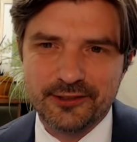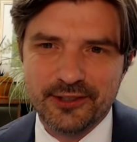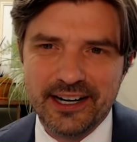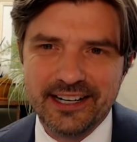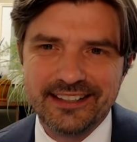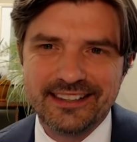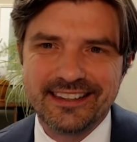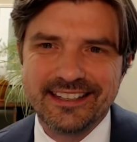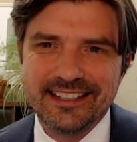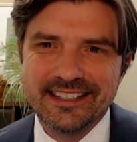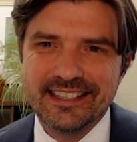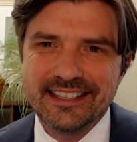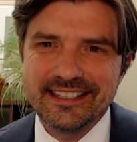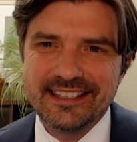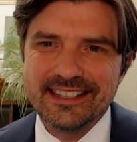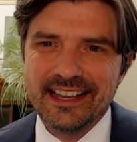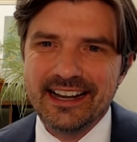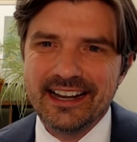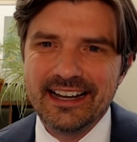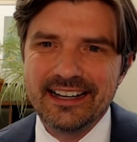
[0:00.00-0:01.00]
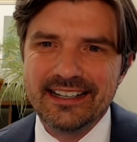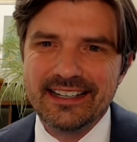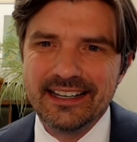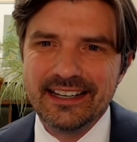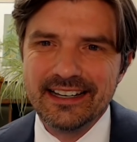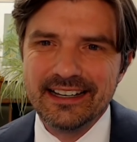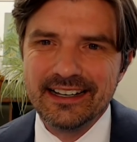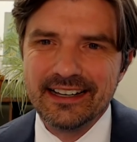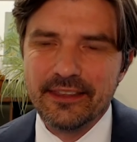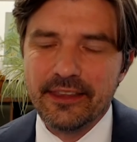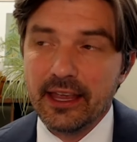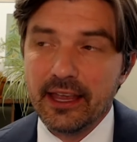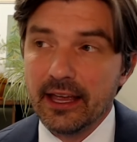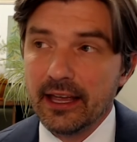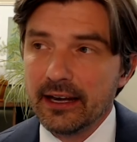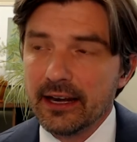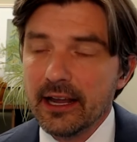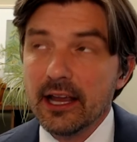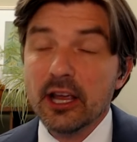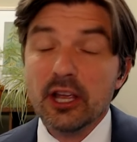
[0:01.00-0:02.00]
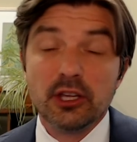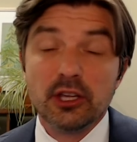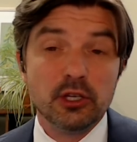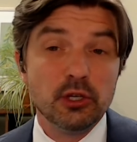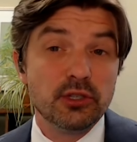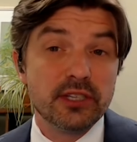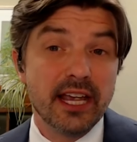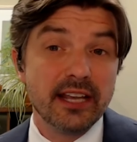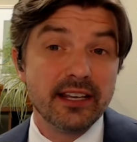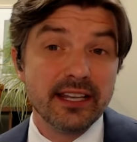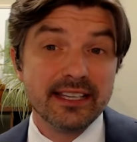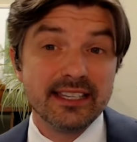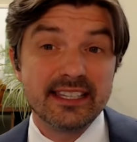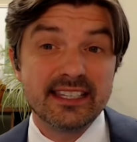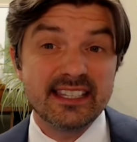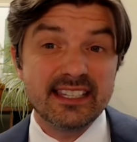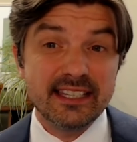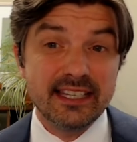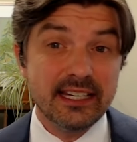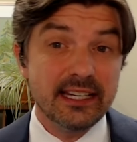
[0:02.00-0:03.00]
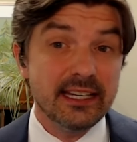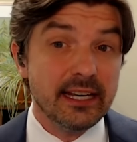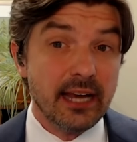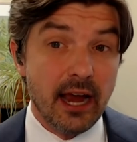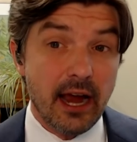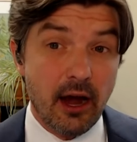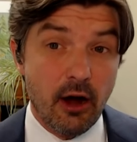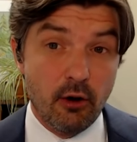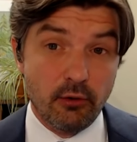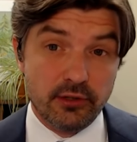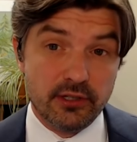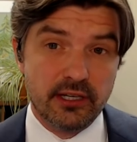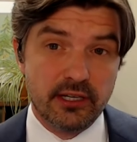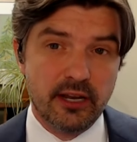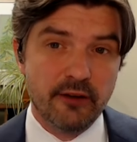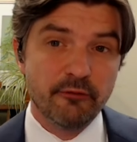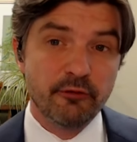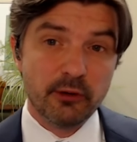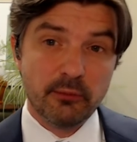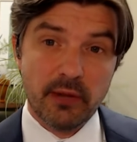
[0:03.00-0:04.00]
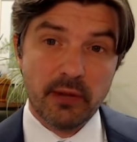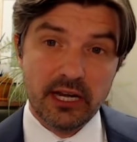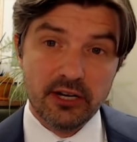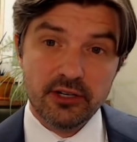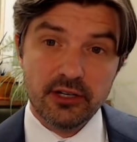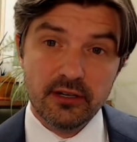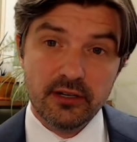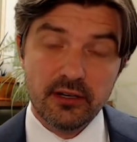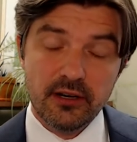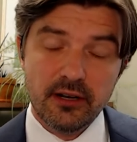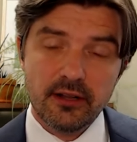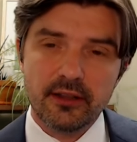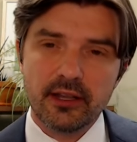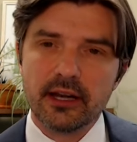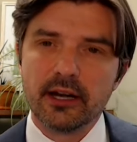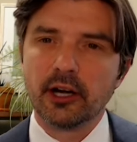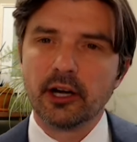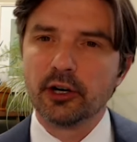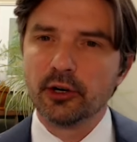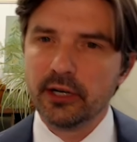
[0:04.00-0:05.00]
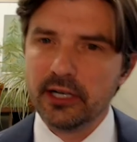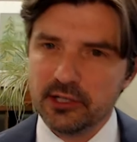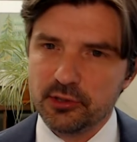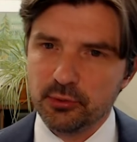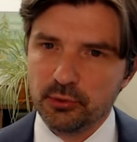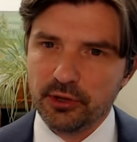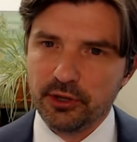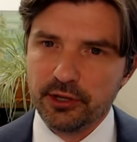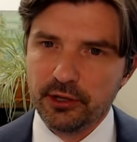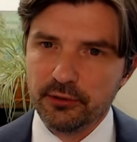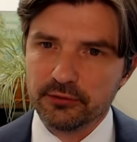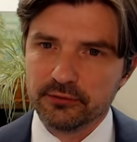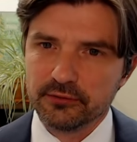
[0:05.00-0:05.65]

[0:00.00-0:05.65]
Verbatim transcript: Right. This is that idea that you tend to seek out information that agrees with you.